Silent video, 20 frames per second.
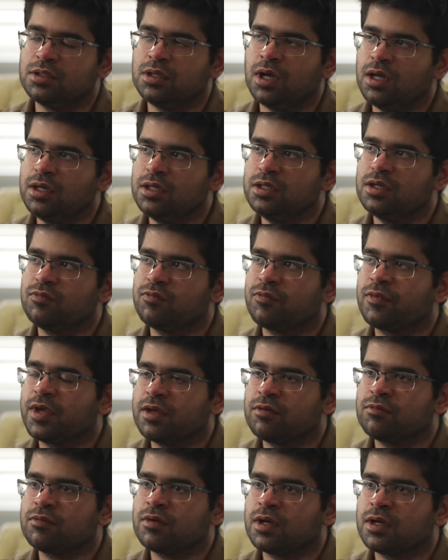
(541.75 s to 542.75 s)
not in a
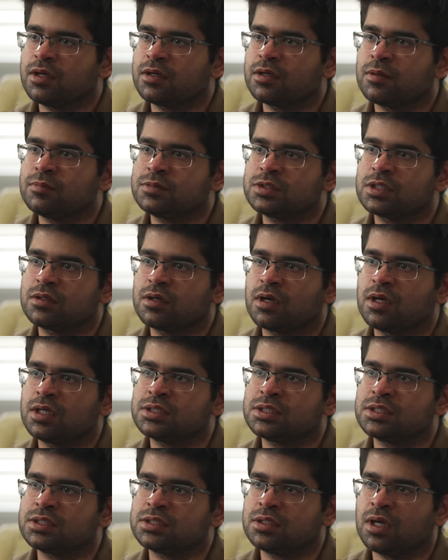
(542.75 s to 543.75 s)
way where it comes across as